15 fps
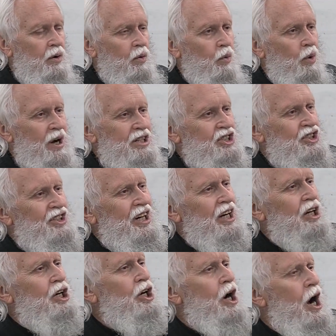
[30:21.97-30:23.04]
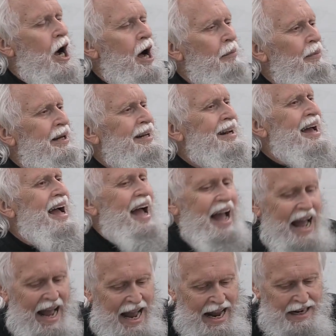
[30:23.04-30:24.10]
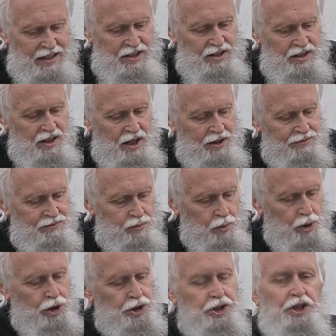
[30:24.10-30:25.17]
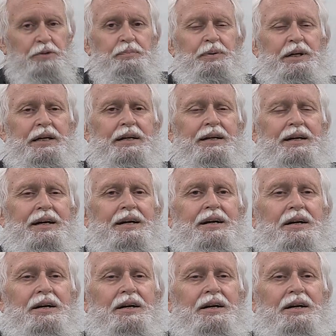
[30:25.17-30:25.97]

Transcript: was the common act of worshiping